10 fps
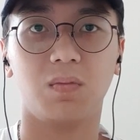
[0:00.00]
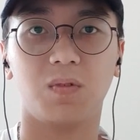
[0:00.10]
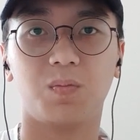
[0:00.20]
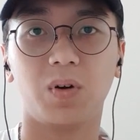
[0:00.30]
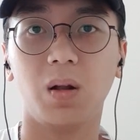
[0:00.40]

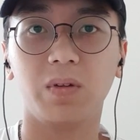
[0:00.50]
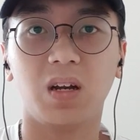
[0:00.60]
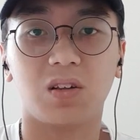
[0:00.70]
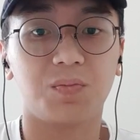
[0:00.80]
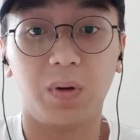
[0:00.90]
it's probably
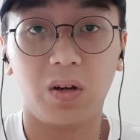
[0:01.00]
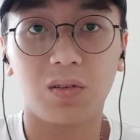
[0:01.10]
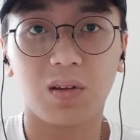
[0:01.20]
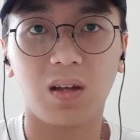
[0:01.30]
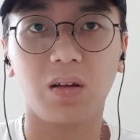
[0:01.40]
an
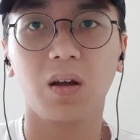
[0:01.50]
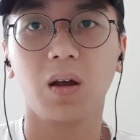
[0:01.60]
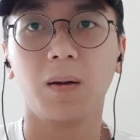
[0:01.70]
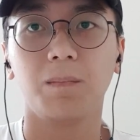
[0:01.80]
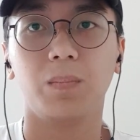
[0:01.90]
experience thing,
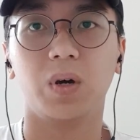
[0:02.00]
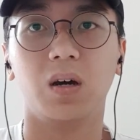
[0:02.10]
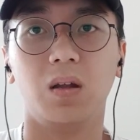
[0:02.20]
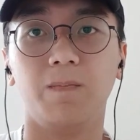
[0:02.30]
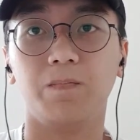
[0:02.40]

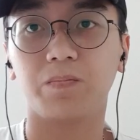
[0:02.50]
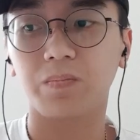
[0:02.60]
but